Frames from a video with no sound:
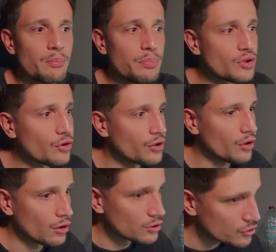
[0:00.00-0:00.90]
Bitcoin
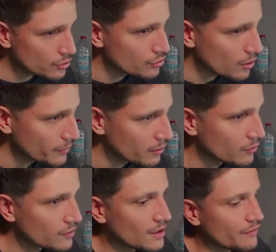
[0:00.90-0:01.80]
also dropped
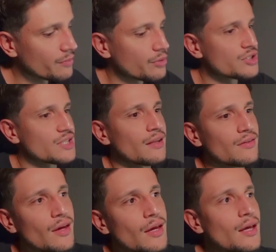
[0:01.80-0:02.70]
around 11%.